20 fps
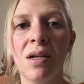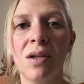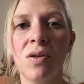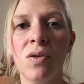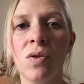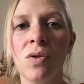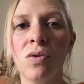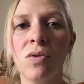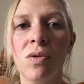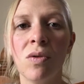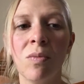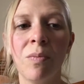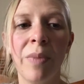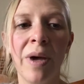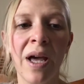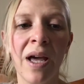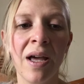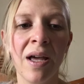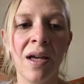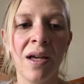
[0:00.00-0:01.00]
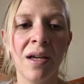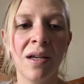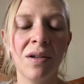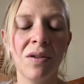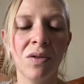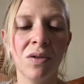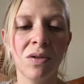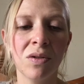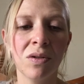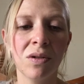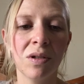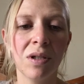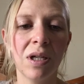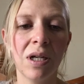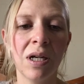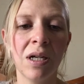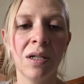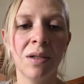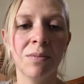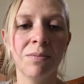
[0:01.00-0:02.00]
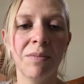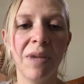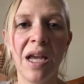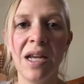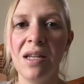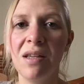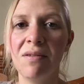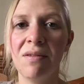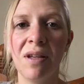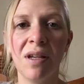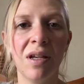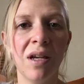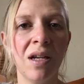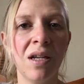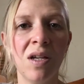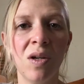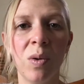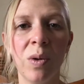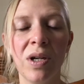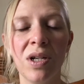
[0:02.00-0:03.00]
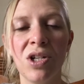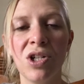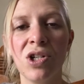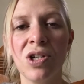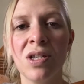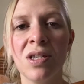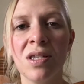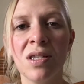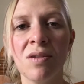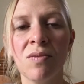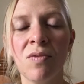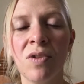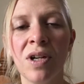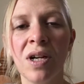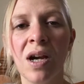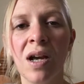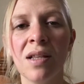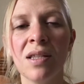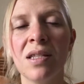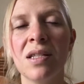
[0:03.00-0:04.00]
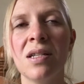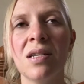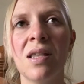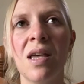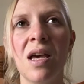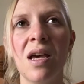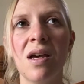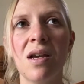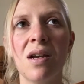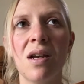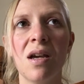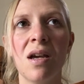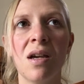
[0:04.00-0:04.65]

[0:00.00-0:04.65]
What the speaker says: good or bad, or anything, any questions in regards to that.